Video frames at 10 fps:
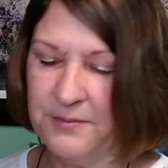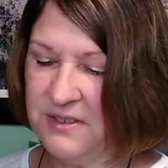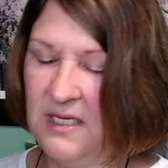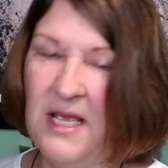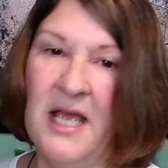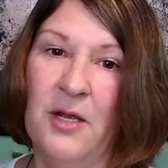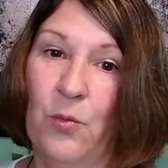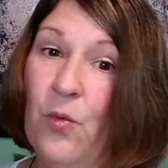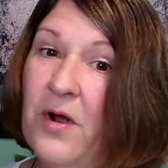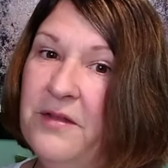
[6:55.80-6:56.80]
And
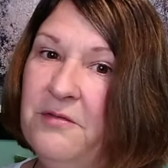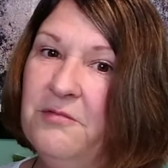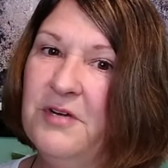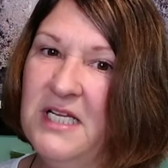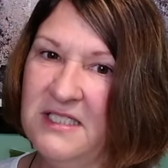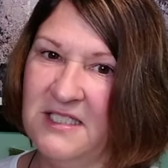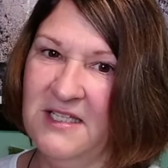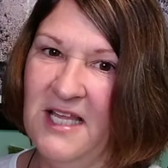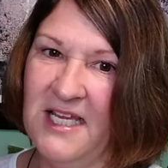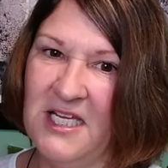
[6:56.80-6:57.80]
one reason they can
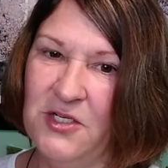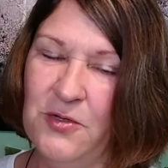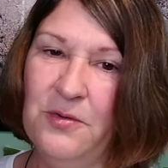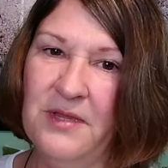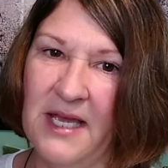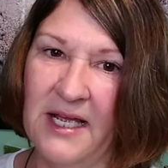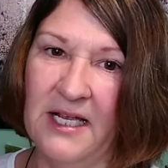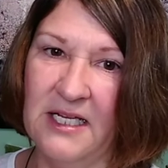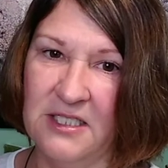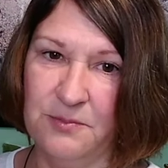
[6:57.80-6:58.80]
do that is
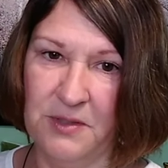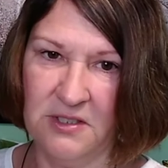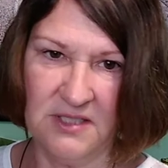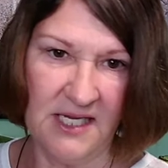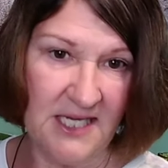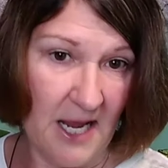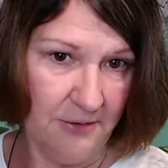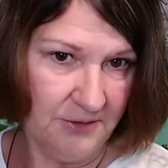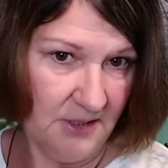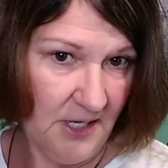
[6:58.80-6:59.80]
because I counted
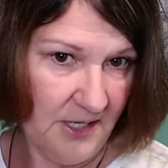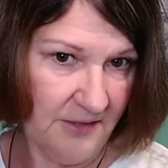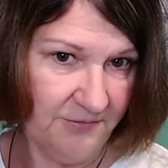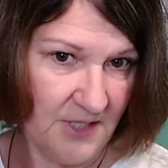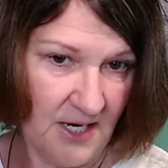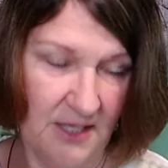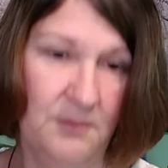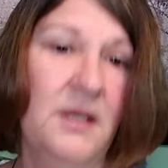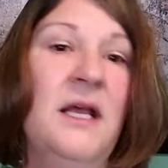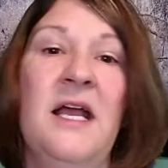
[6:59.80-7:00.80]
ahead of time.
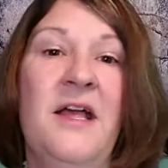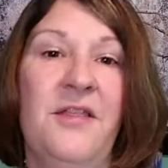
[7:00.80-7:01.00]
There were